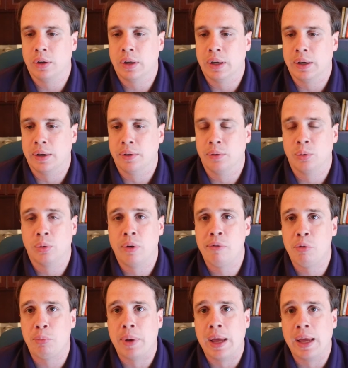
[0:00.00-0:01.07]
the
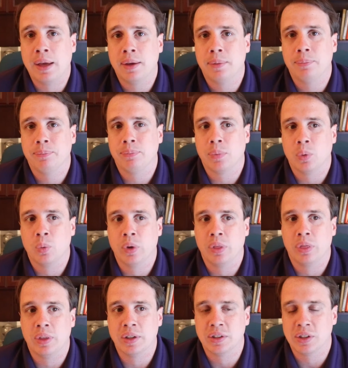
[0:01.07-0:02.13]
riverbank
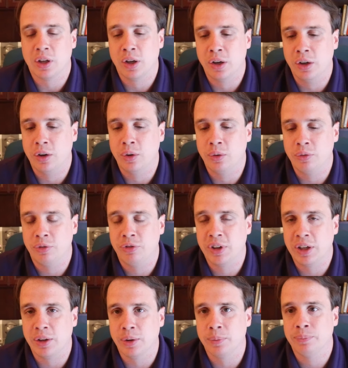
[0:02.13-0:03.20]
with this unknown
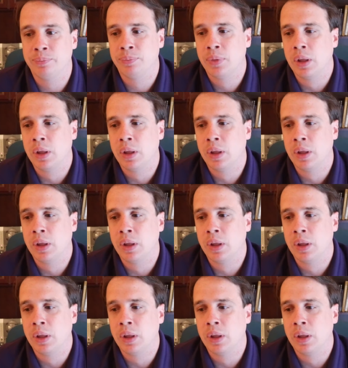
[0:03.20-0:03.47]
figure,